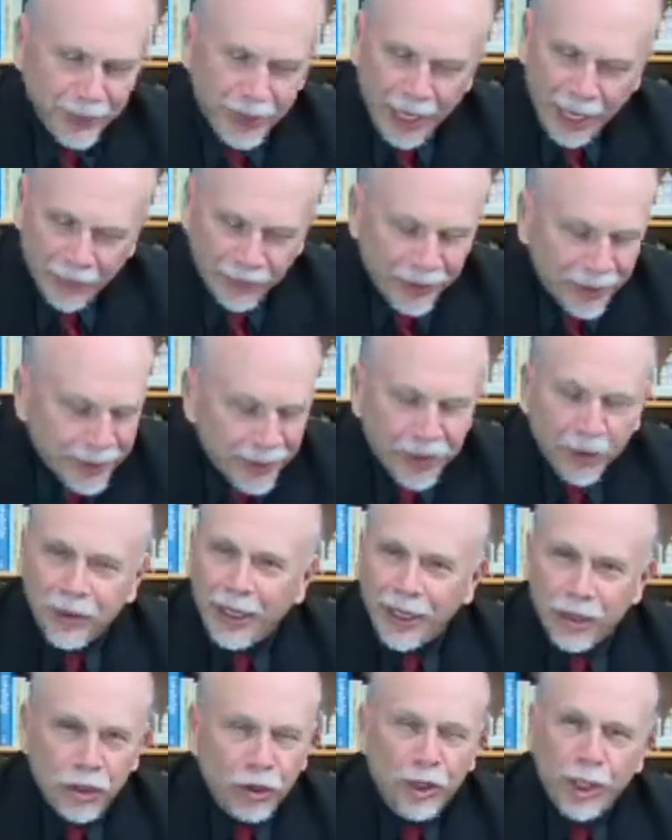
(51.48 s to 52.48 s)
have
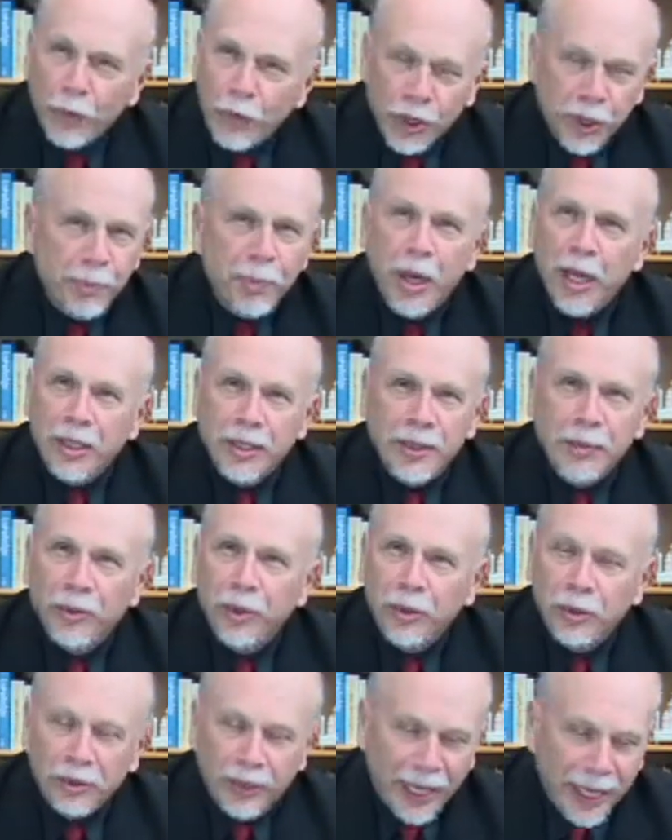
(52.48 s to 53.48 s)
intellectually
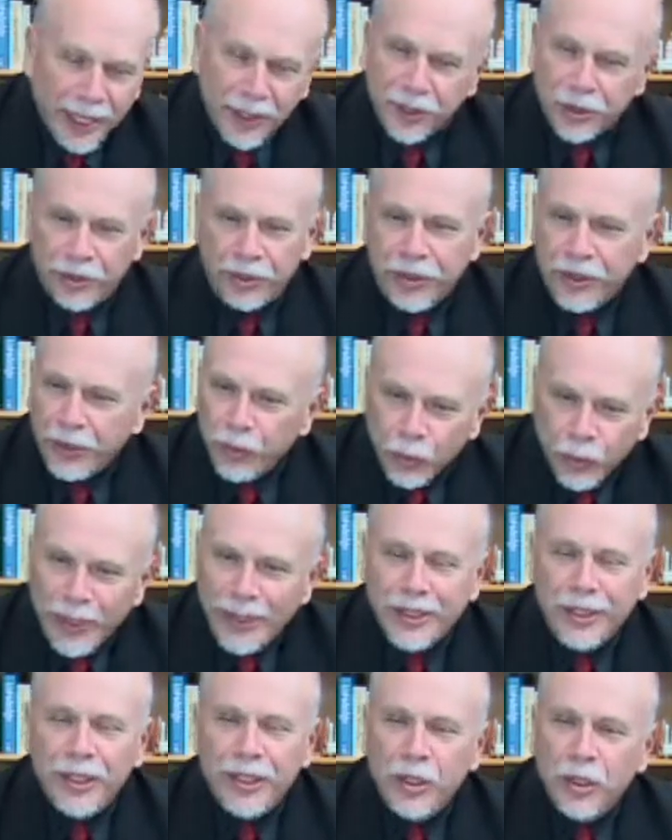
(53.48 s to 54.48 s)
responsible answers and
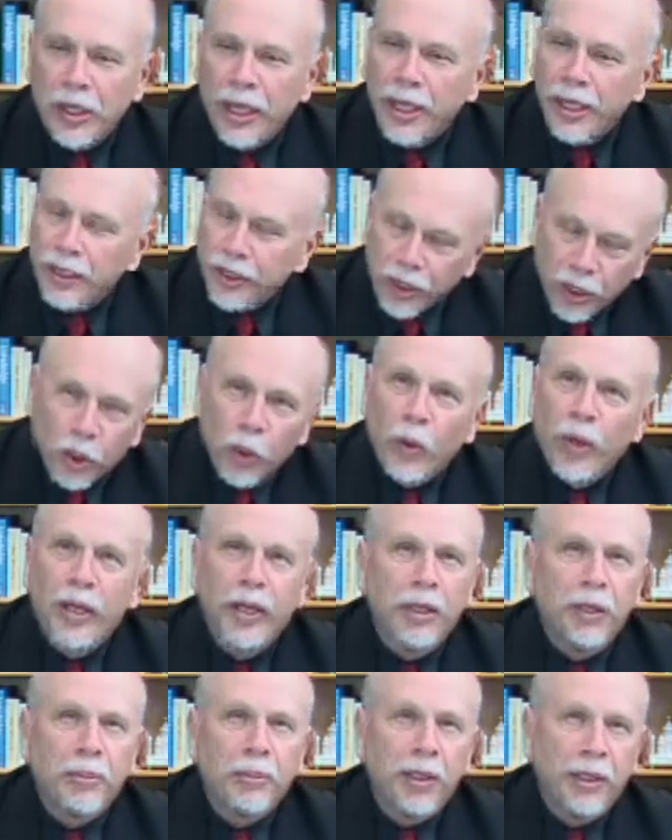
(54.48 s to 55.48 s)
reasons to go
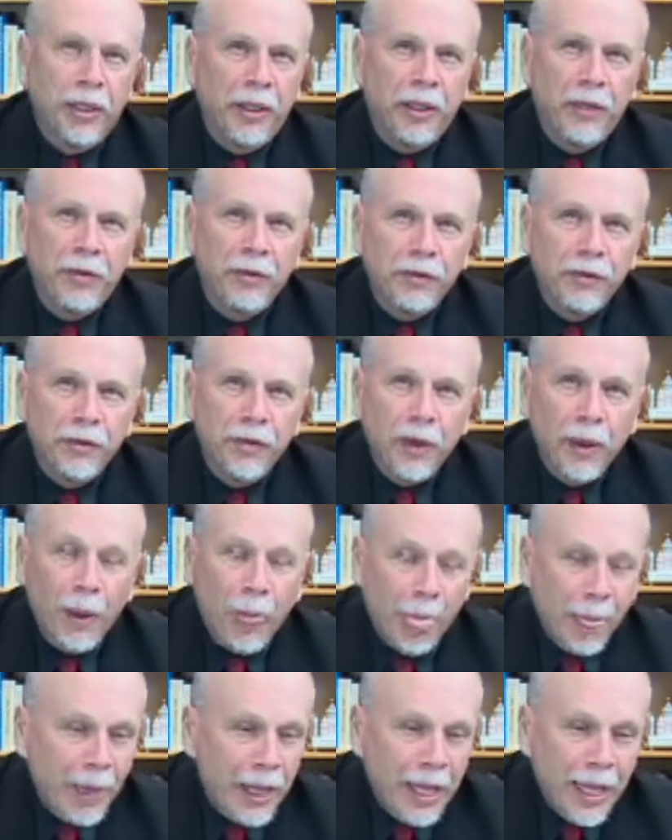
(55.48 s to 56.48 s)
ahead and believe.
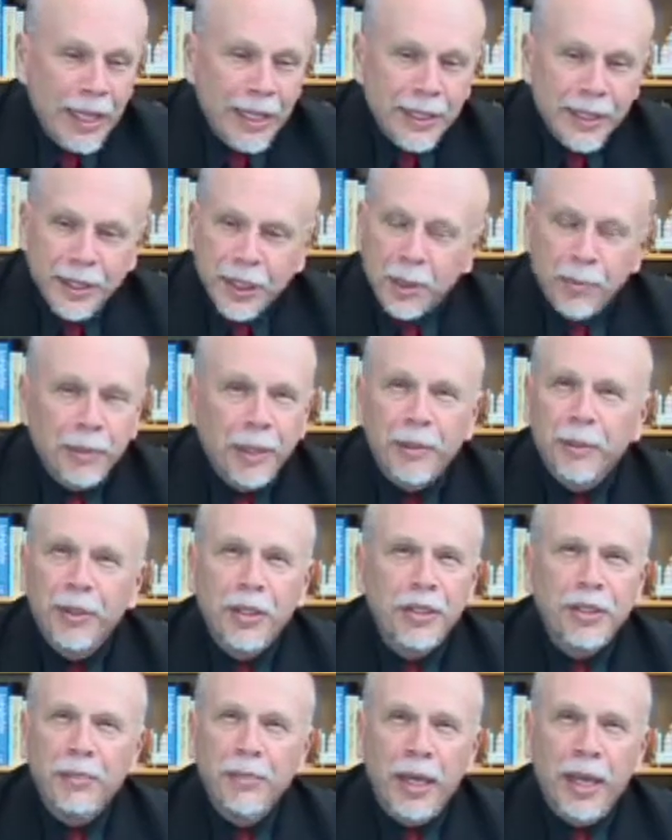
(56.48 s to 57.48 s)
Some people, it
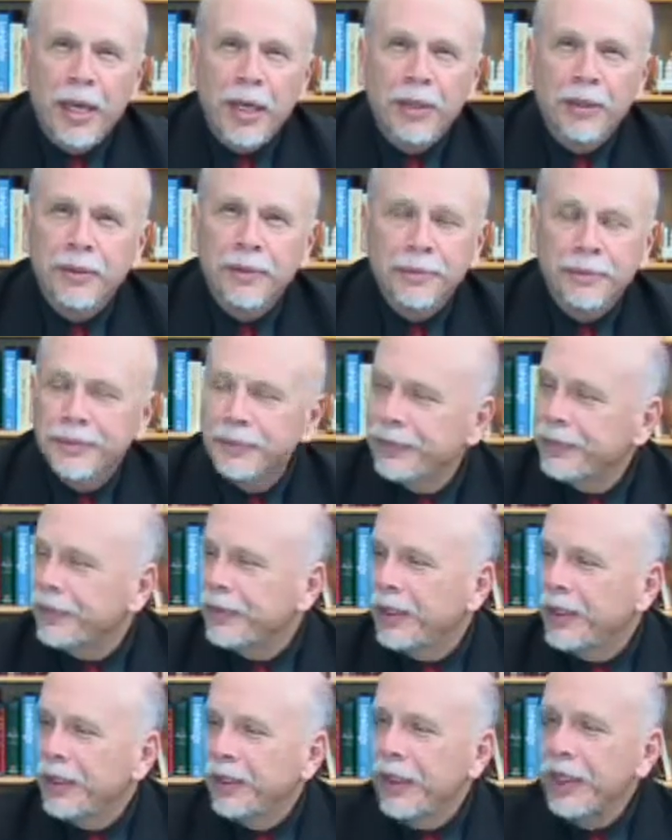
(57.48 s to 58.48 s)
doesn't matter.
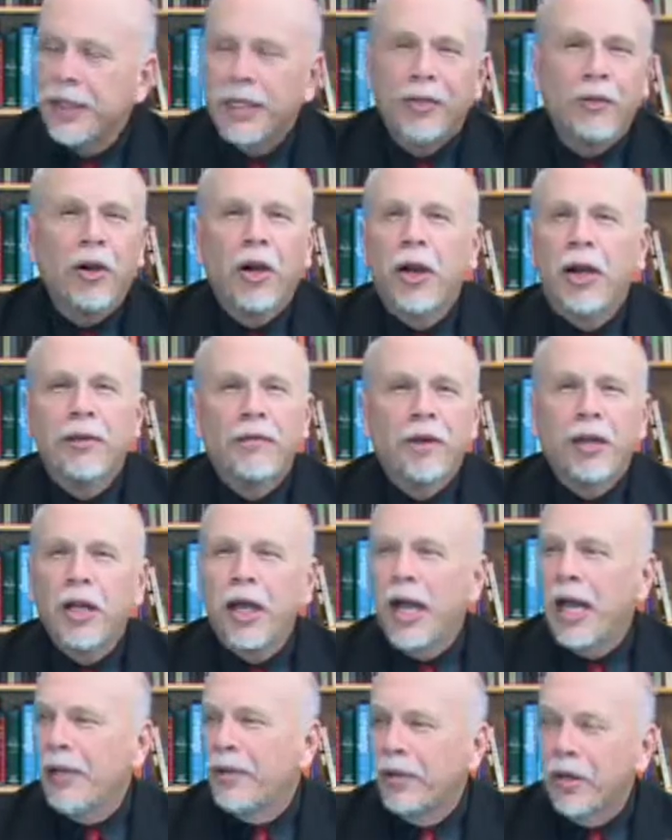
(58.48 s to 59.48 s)
They just have a heart for
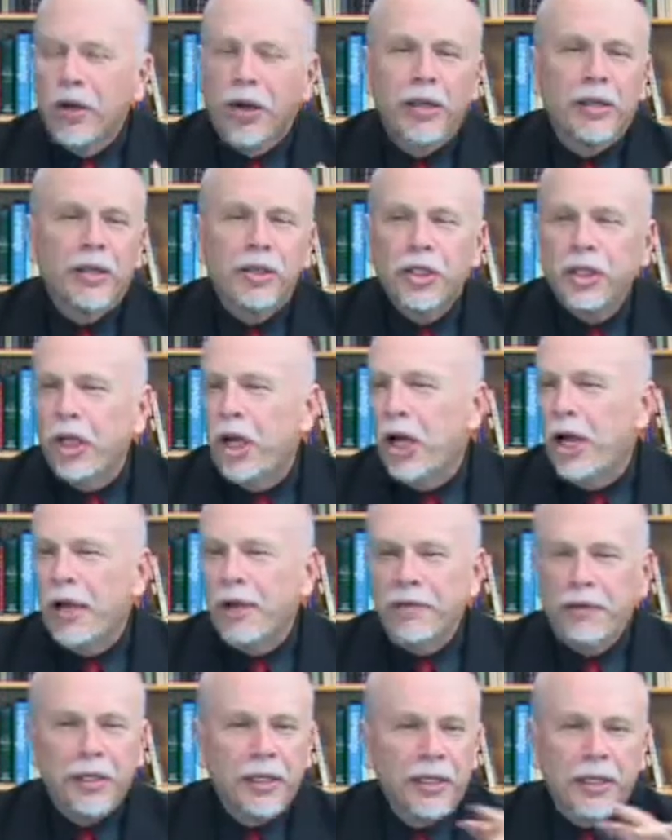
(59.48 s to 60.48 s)
God. Their heart is
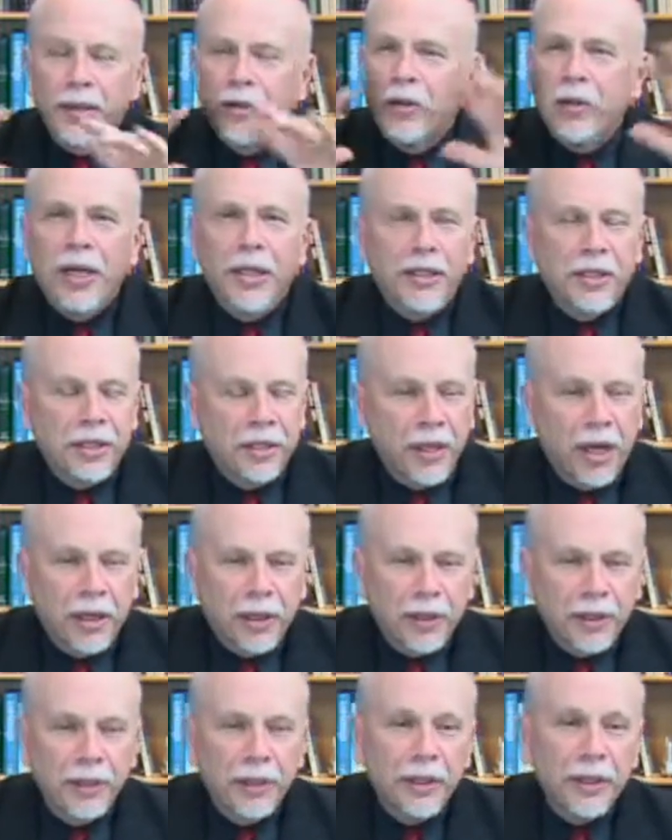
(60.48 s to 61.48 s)
soft. They're not
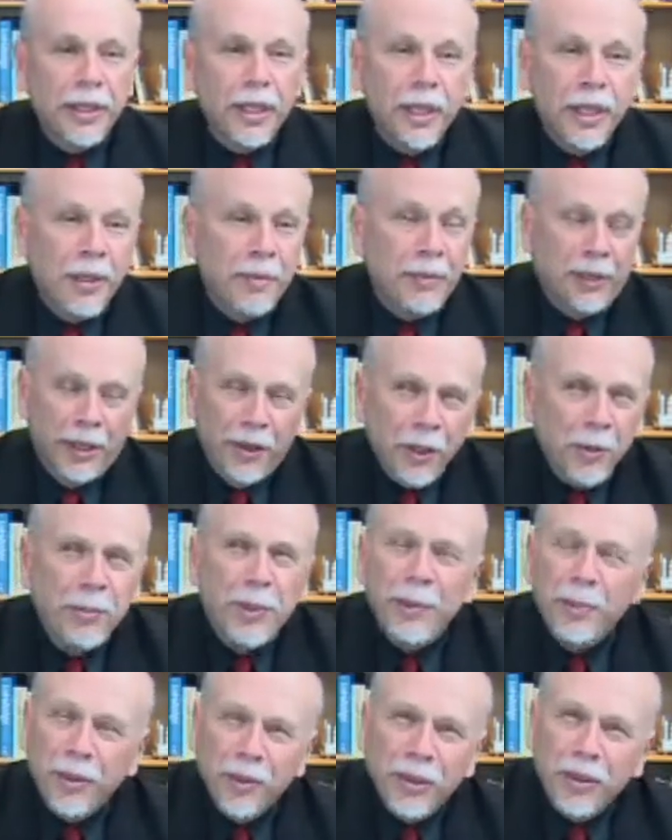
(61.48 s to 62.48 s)
stuck. But other
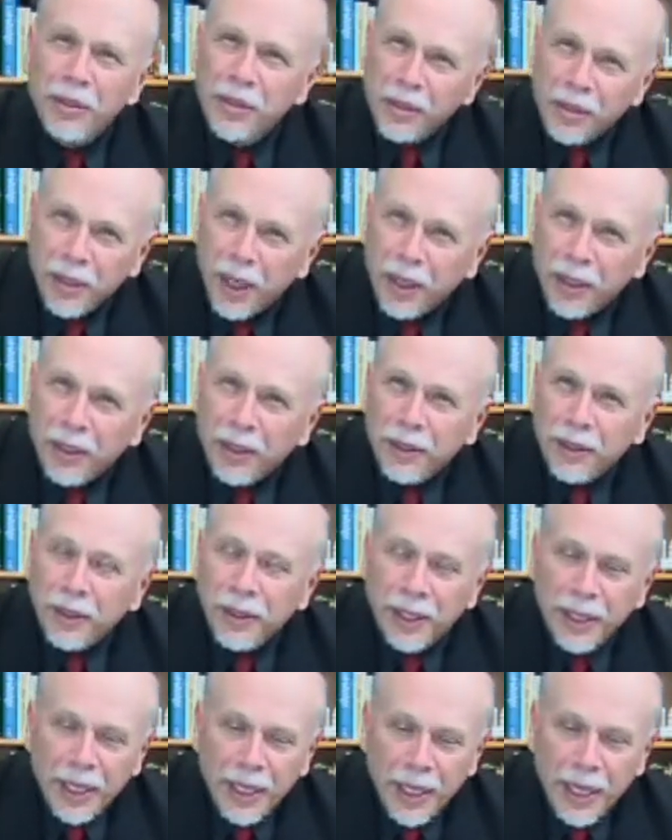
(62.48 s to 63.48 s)
people are stuck.
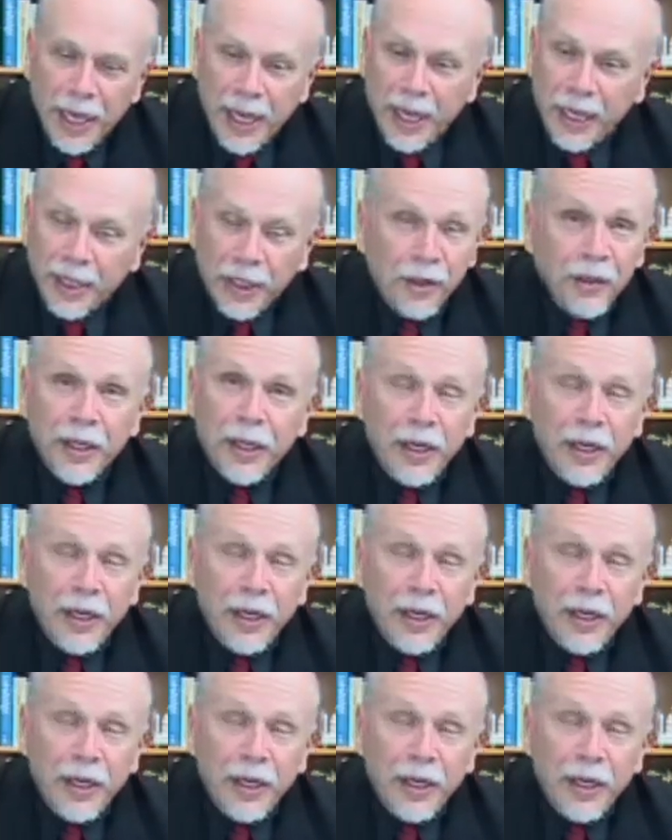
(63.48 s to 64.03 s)
And until they